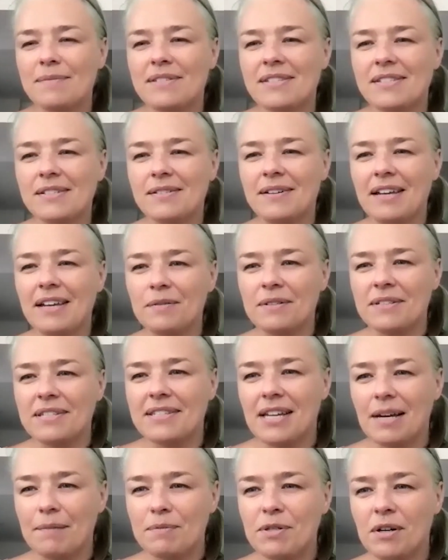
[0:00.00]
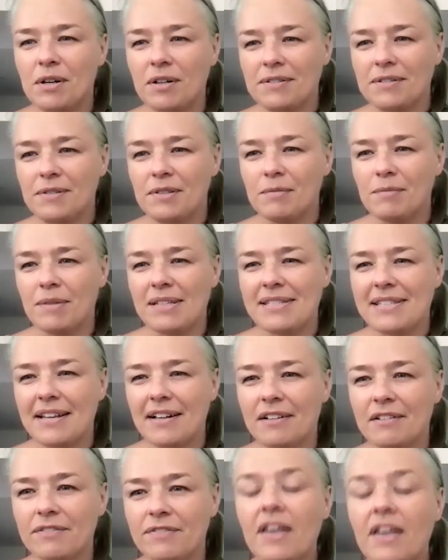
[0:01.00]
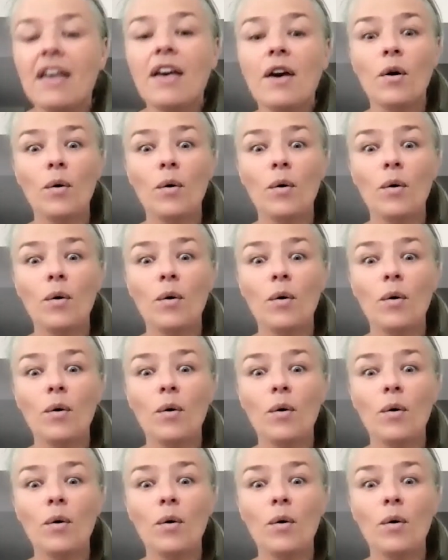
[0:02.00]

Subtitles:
so I will stop talking to myself,